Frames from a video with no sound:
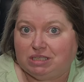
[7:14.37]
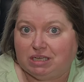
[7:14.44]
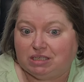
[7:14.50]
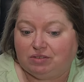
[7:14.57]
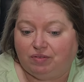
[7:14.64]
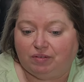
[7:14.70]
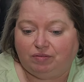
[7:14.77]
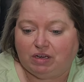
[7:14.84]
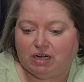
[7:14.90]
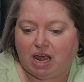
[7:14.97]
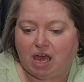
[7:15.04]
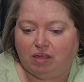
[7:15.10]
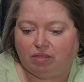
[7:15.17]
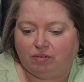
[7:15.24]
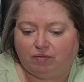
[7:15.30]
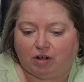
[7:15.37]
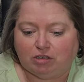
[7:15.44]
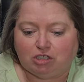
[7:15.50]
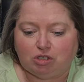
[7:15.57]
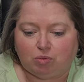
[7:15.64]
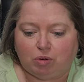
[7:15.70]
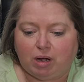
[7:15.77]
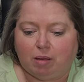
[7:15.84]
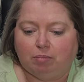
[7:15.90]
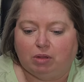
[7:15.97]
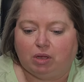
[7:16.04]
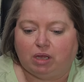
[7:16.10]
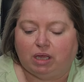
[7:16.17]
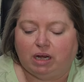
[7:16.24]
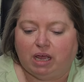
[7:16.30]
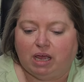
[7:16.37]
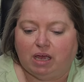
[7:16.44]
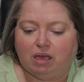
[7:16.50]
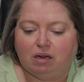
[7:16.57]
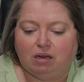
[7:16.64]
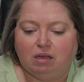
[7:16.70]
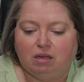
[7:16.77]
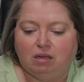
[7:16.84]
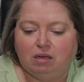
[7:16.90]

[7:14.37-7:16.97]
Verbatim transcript: $6.59, the first one I'm looking at.